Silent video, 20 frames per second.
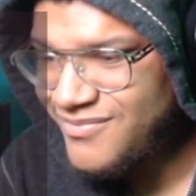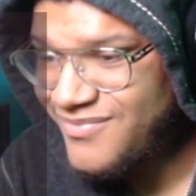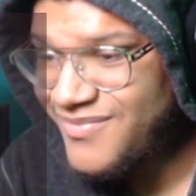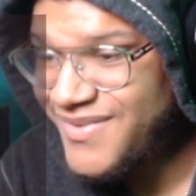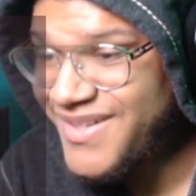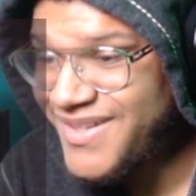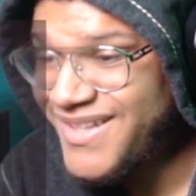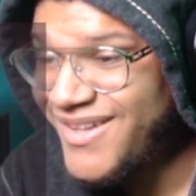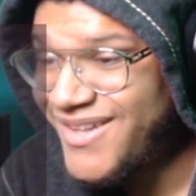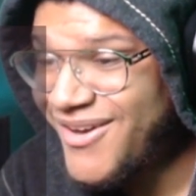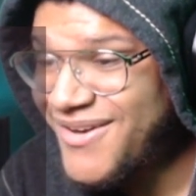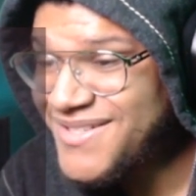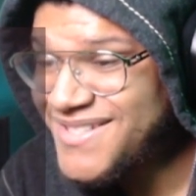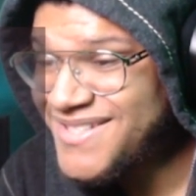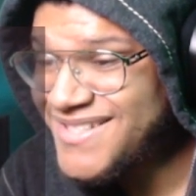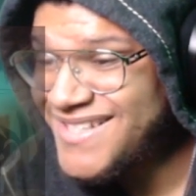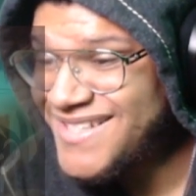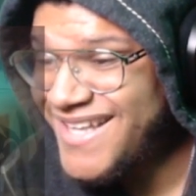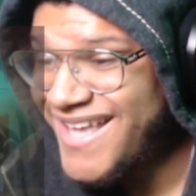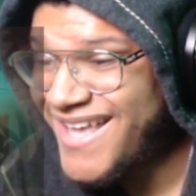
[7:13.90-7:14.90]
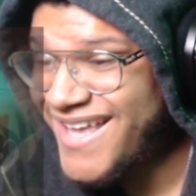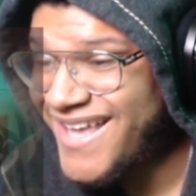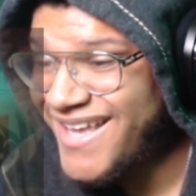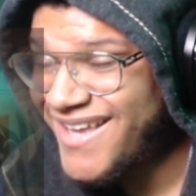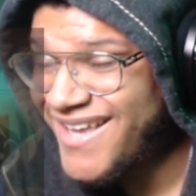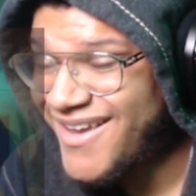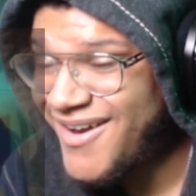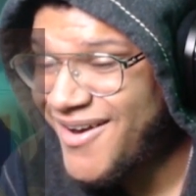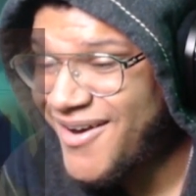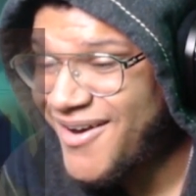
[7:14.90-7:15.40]
Lost his
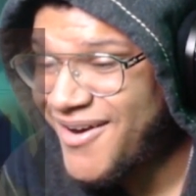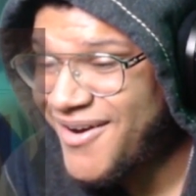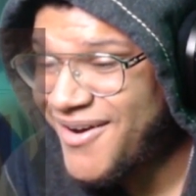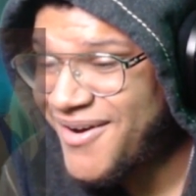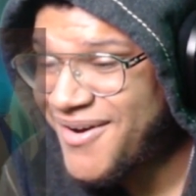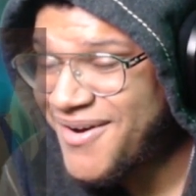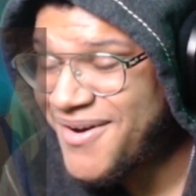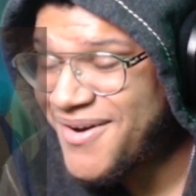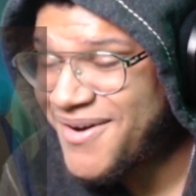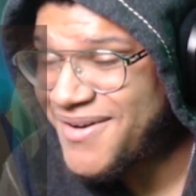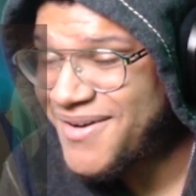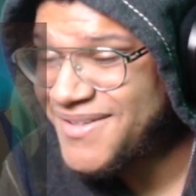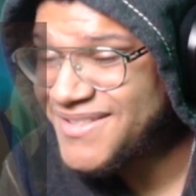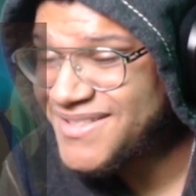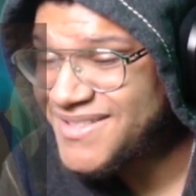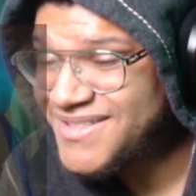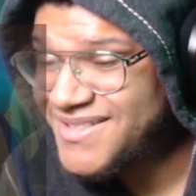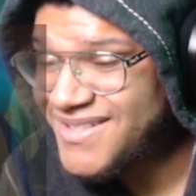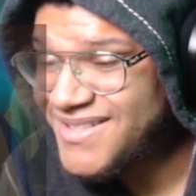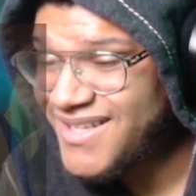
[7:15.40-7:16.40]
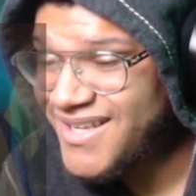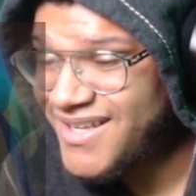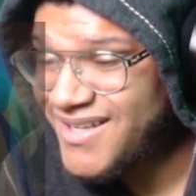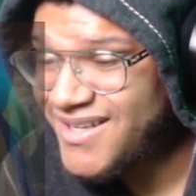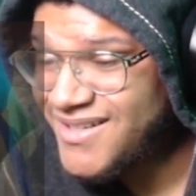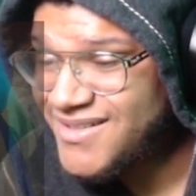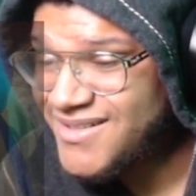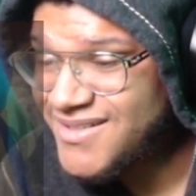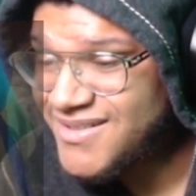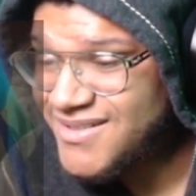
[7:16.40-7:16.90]
leg. Oh
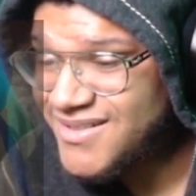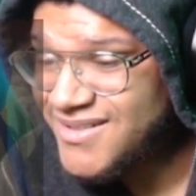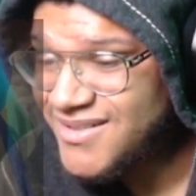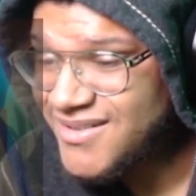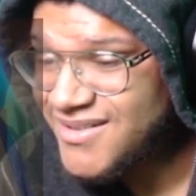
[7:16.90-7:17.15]
shit.